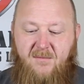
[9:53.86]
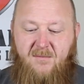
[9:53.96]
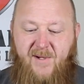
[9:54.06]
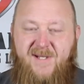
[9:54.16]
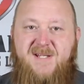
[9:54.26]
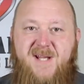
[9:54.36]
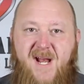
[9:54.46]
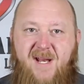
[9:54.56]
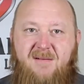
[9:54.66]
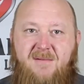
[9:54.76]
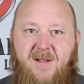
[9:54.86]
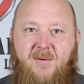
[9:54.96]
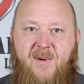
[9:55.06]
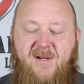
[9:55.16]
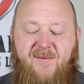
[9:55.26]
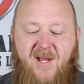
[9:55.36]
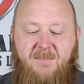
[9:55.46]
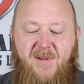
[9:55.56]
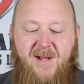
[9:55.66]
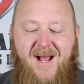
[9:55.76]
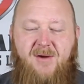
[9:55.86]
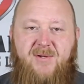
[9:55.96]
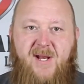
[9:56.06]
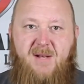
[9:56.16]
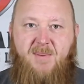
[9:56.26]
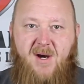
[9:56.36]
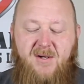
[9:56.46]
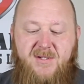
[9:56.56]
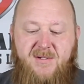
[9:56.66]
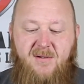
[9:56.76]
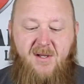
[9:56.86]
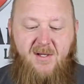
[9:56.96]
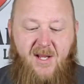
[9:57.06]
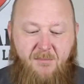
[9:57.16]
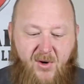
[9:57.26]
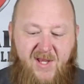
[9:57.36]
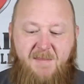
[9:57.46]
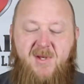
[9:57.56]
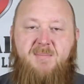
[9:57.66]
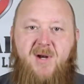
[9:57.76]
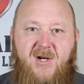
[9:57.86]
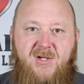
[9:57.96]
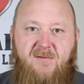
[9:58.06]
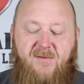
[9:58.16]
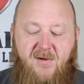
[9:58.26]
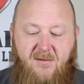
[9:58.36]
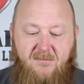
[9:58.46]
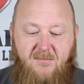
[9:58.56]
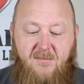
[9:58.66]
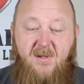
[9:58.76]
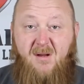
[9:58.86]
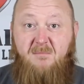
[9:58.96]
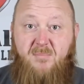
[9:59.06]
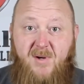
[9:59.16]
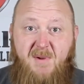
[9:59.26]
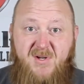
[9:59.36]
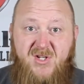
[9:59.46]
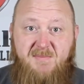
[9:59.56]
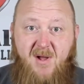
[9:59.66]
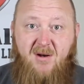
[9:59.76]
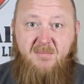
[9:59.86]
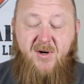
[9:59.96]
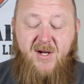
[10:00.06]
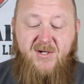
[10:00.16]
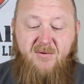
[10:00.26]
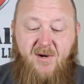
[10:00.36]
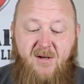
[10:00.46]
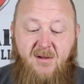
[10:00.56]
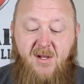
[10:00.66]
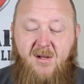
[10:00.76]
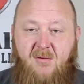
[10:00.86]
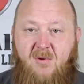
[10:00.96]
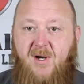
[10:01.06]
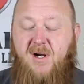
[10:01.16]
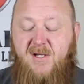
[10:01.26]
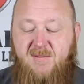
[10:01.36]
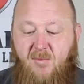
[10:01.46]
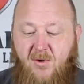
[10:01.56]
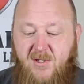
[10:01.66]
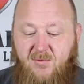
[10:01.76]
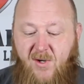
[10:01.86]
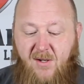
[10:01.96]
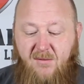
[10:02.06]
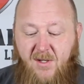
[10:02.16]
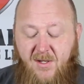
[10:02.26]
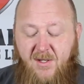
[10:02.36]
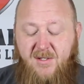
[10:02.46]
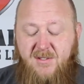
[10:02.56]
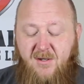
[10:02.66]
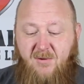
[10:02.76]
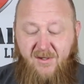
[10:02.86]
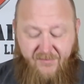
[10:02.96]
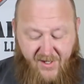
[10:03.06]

redesigning and redeveloping outdated parts and putting them into production for you know, pretty much a smaller production run where it costs more as well. So quite